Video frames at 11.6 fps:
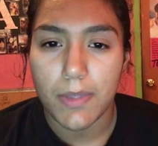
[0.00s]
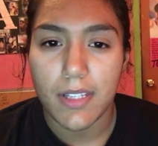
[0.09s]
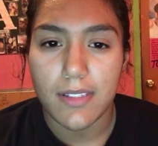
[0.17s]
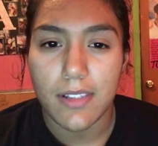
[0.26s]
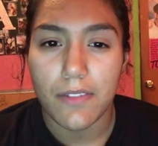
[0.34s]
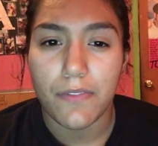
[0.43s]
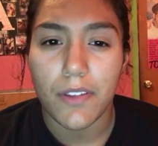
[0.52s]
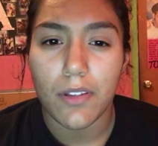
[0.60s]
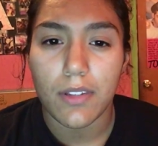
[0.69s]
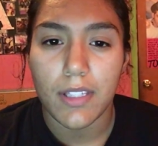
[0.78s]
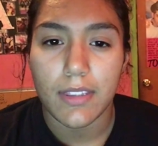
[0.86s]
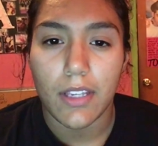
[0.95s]
because they
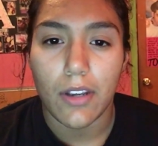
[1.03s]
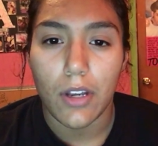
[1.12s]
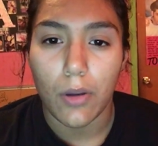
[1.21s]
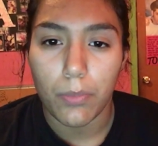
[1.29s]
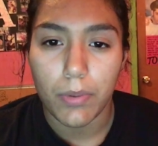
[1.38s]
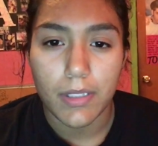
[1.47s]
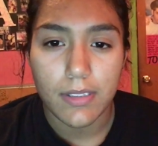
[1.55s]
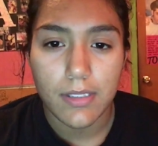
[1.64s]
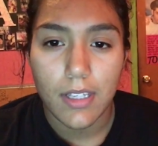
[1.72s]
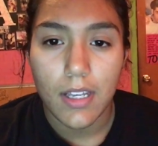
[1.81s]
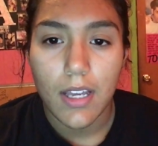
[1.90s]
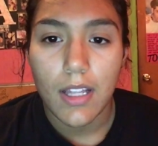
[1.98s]
feel like they are helpless,
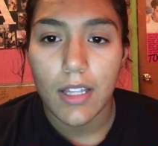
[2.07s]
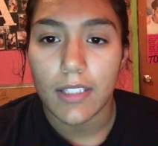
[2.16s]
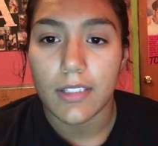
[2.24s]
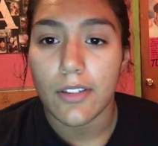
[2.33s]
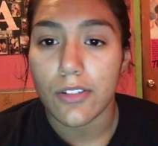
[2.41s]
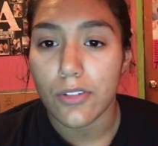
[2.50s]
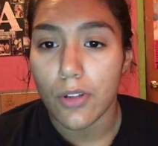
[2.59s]
like there is